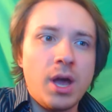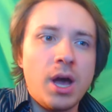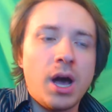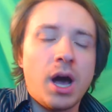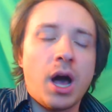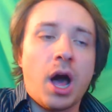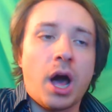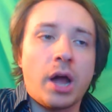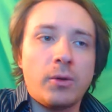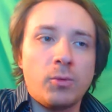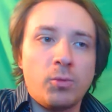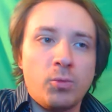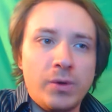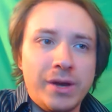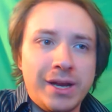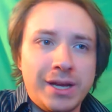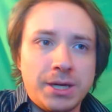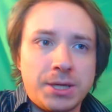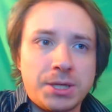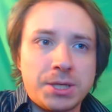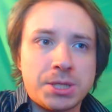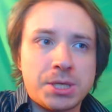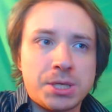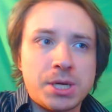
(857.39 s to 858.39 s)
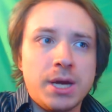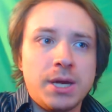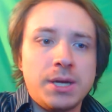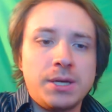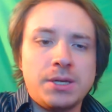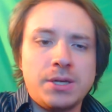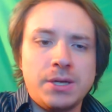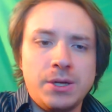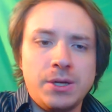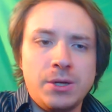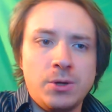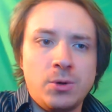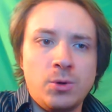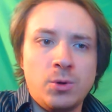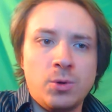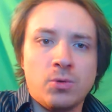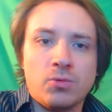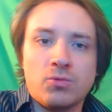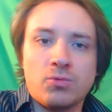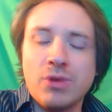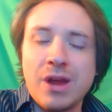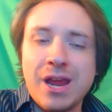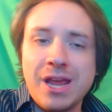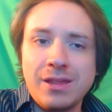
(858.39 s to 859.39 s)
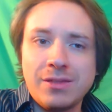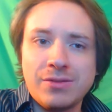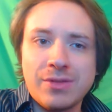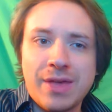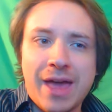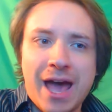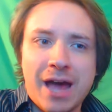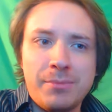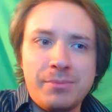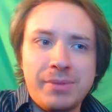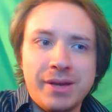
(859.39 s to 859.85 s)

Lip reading: on which to rate that,